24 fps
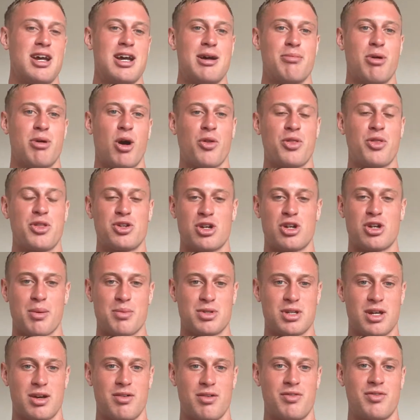both in terms
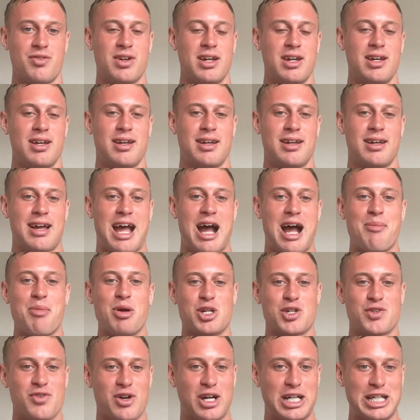of how
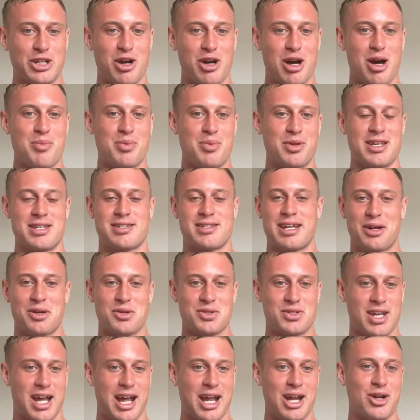much follow-up in the sales
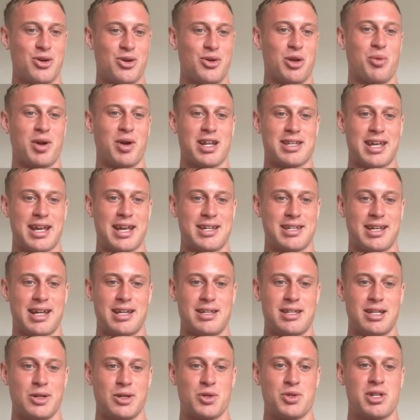cycle and what it takes to get
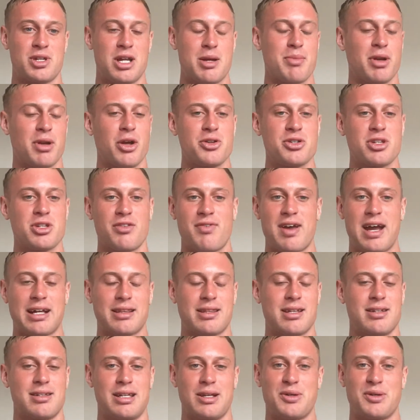deals done, but also the fact
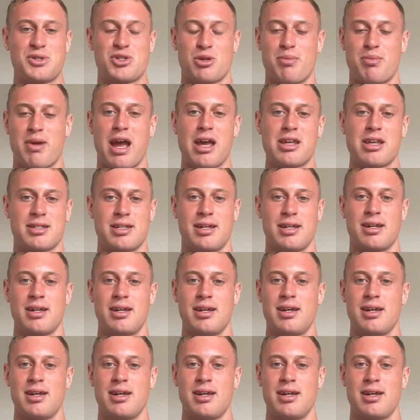that deals are messy.